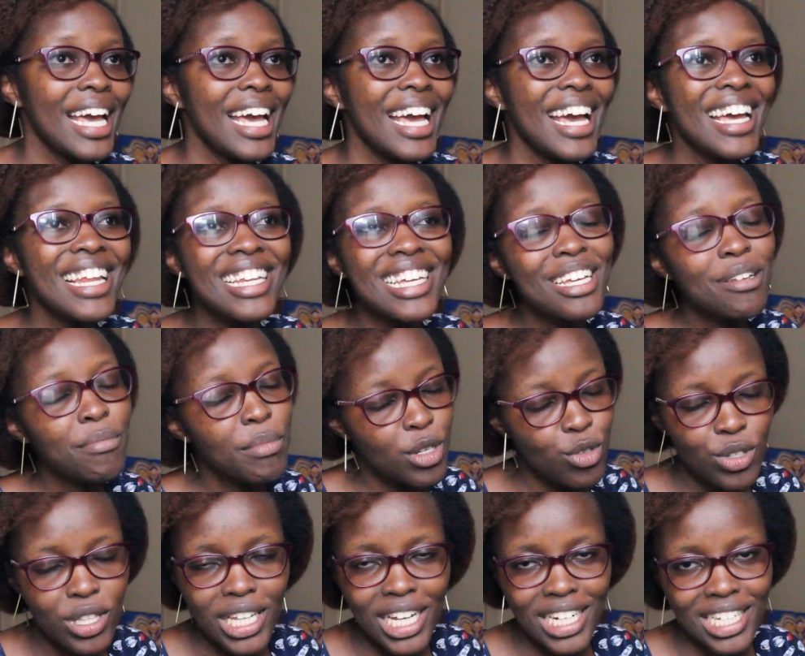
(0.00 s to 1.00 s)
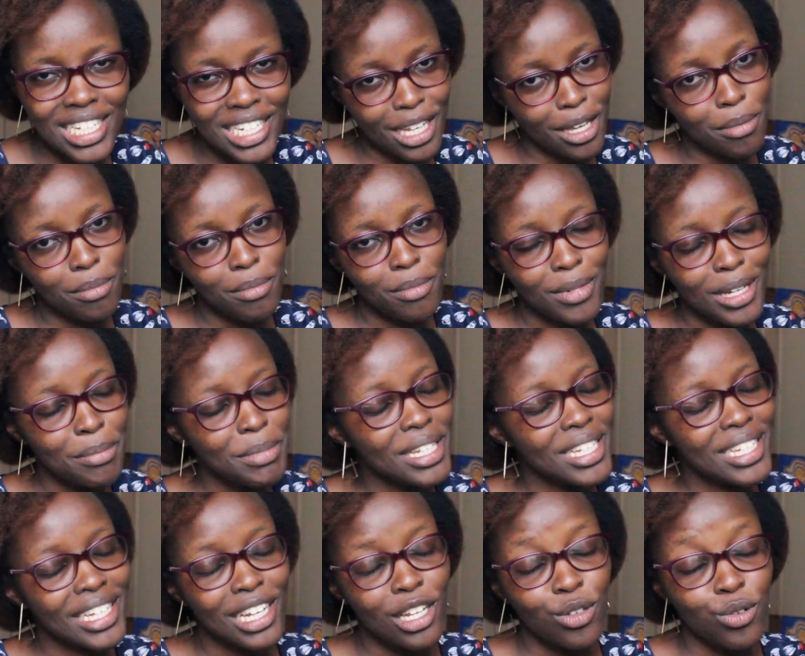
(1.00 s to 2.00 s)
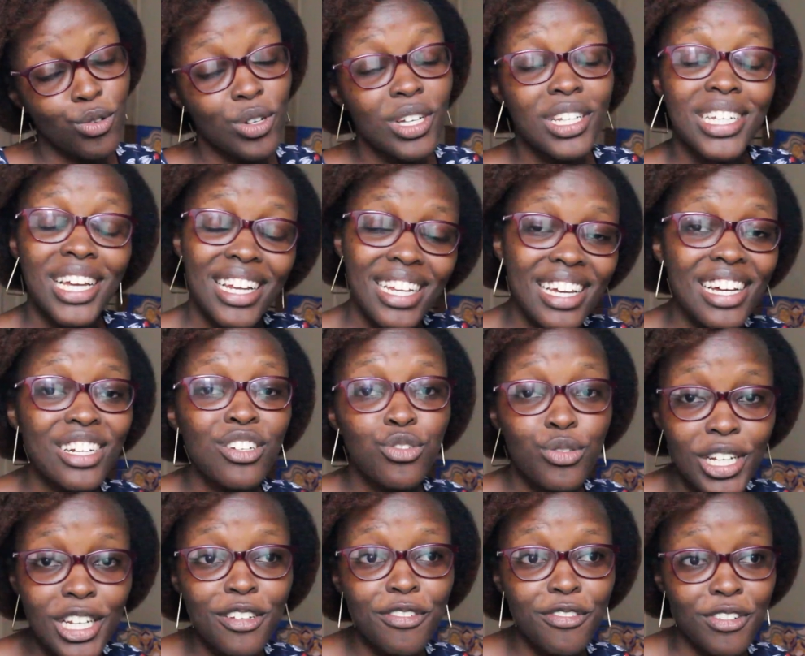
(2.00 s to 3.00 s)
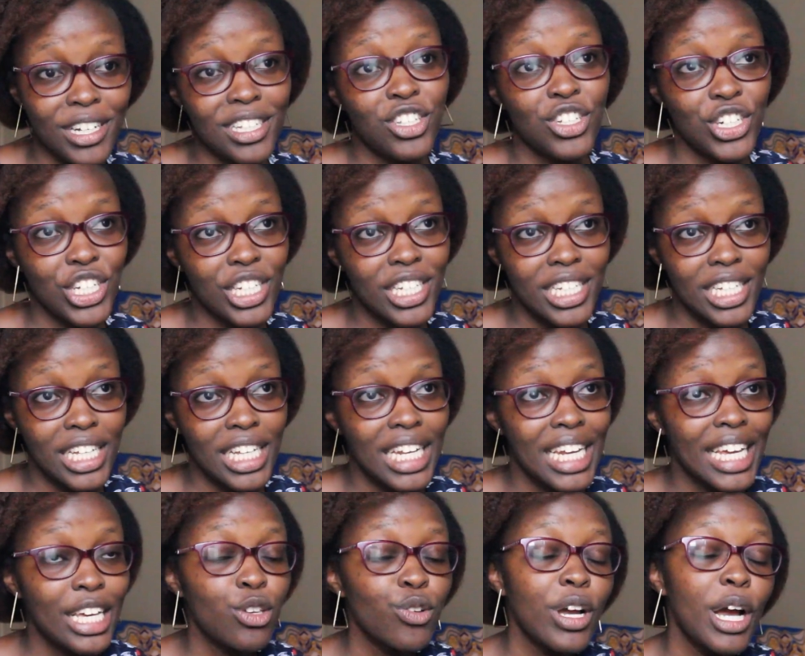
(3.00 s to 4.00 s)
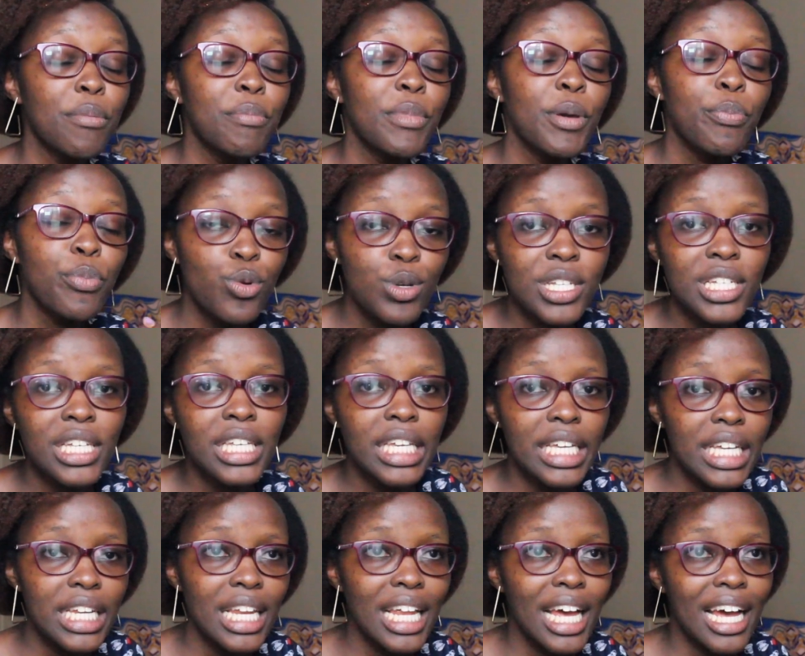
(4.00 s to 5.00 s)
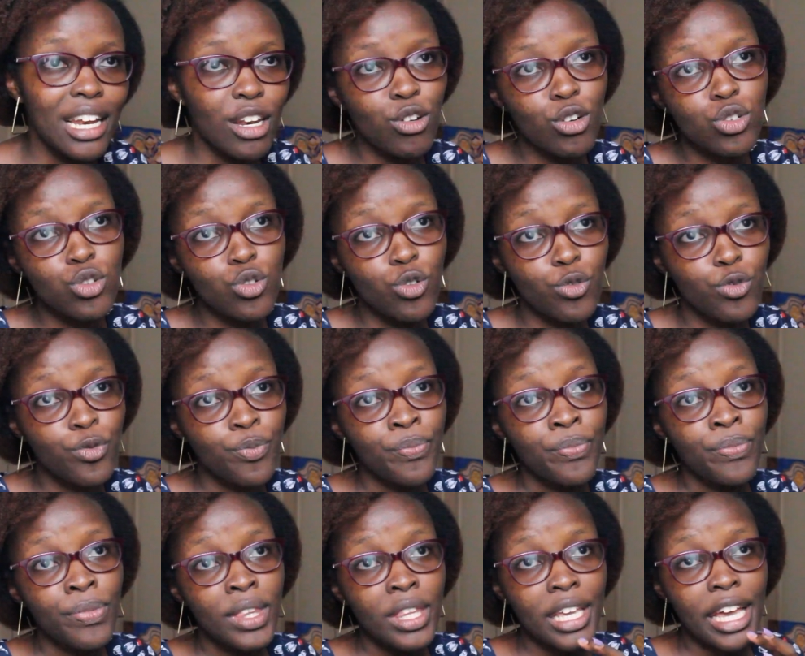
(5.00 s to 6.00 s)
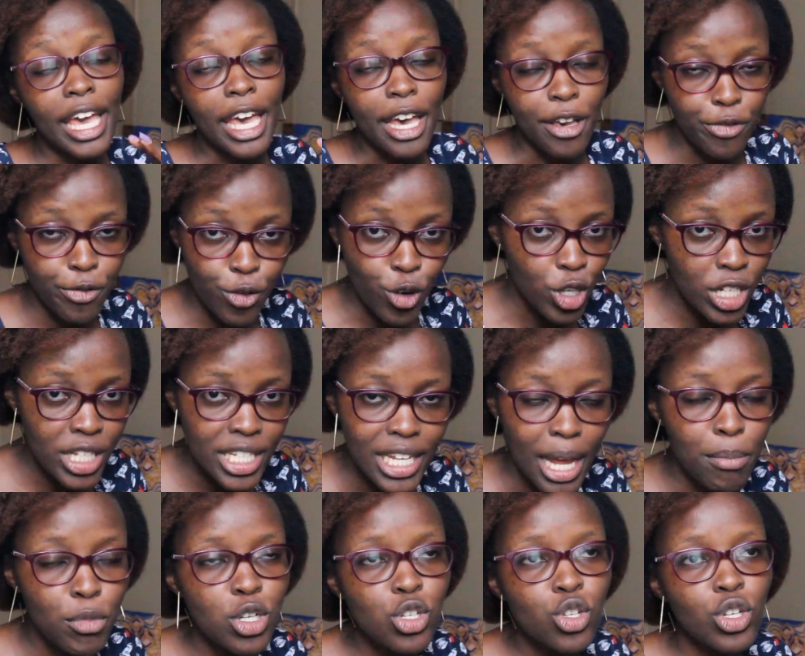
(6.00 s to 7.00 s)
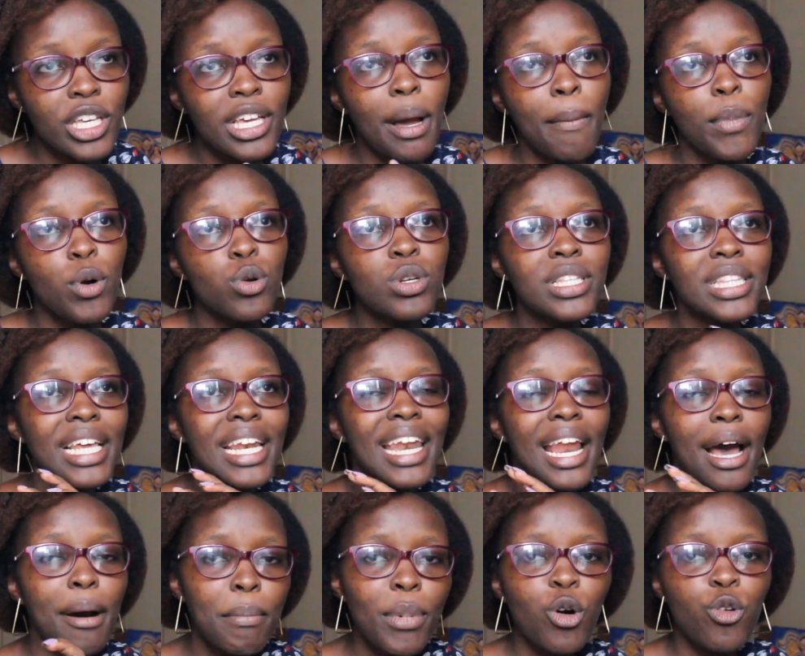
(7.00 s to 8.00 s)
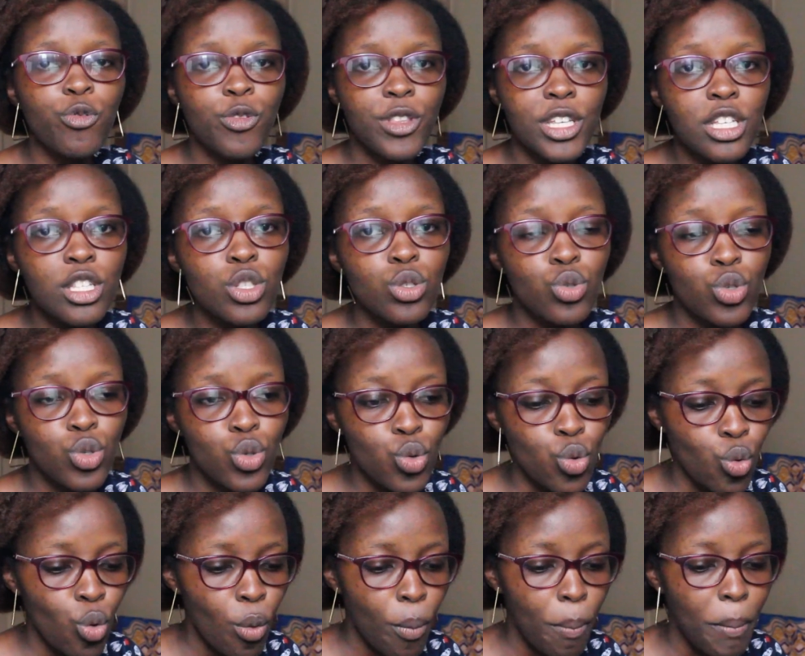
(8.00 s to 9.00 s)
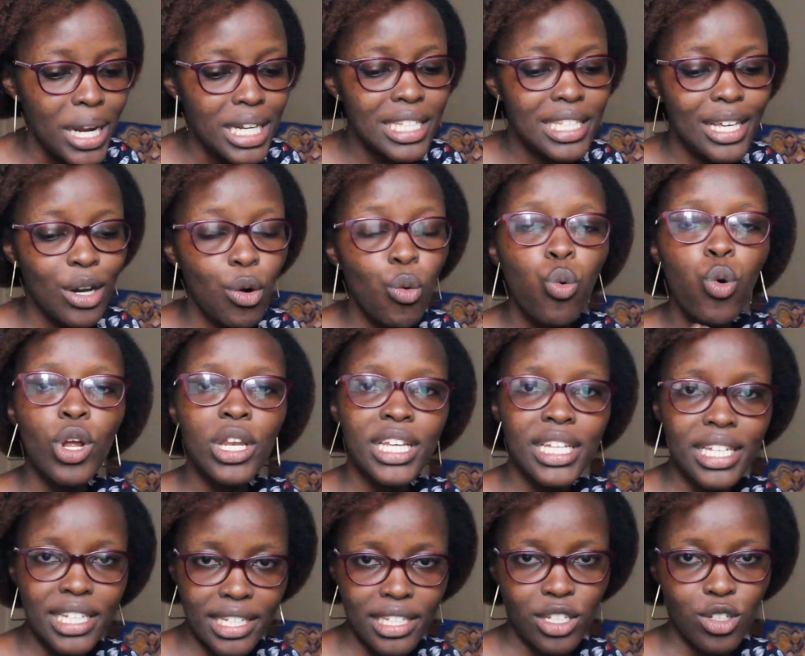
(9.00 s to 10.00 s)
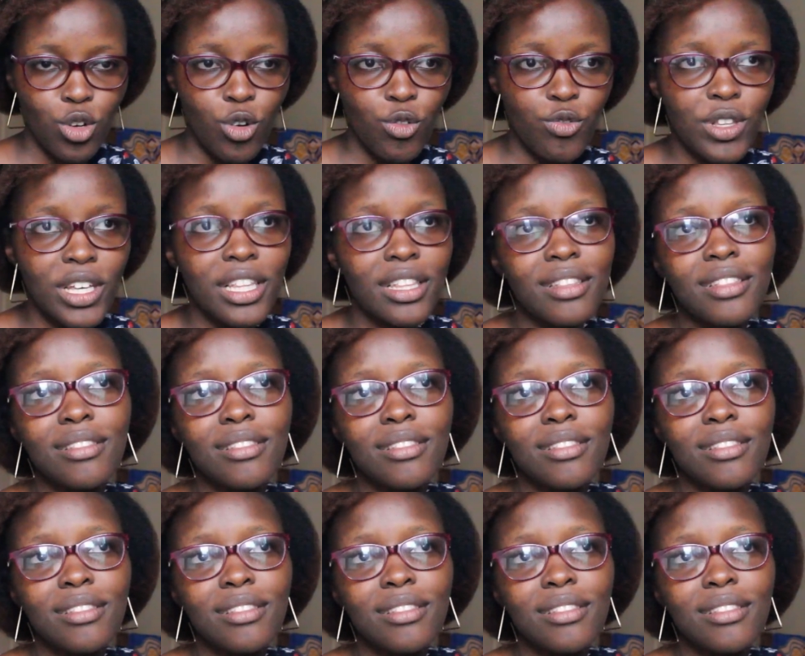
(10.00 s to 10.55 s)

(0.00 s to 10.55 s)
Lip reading: And in between that time, let me tell you, it can get really frustrating. Like you can be putting in a lot of effort. I'm not talking about the number of things you do, but the quality of the